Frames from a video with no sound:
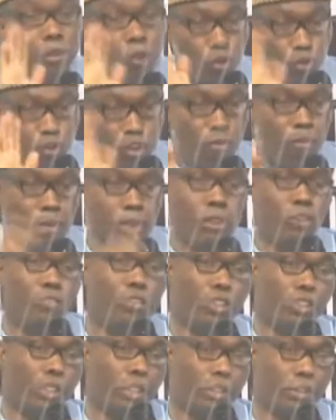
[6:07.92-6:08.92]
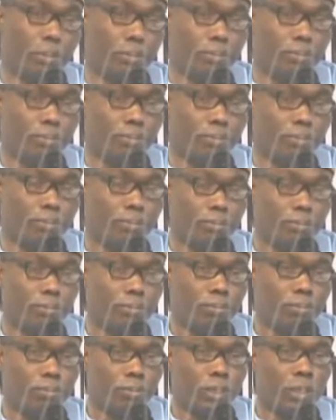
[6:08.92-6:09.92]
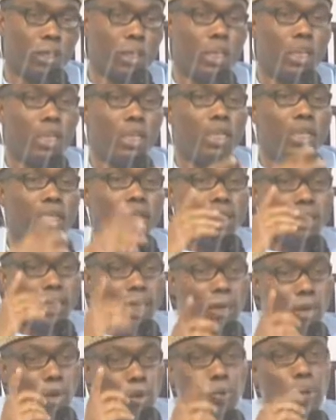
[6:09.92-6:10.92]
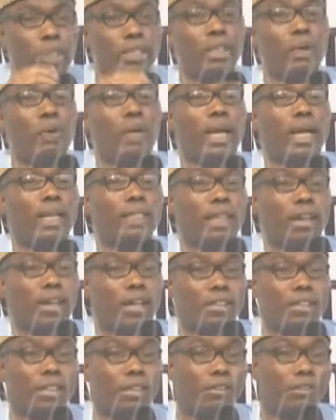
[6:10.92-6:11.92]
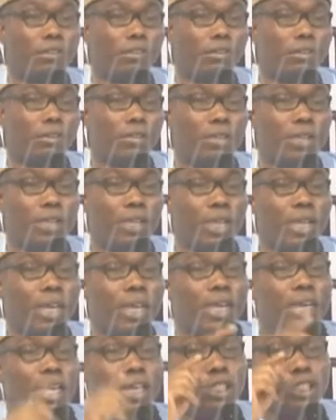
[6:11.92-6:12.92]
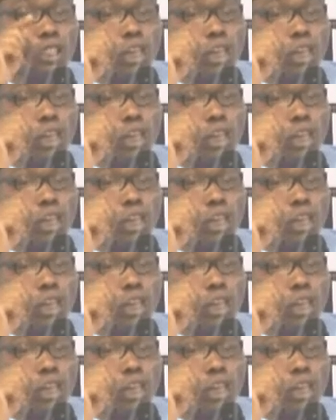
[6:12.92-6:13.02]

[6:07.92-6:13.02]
good government of recent. The second question we ask ourselves, is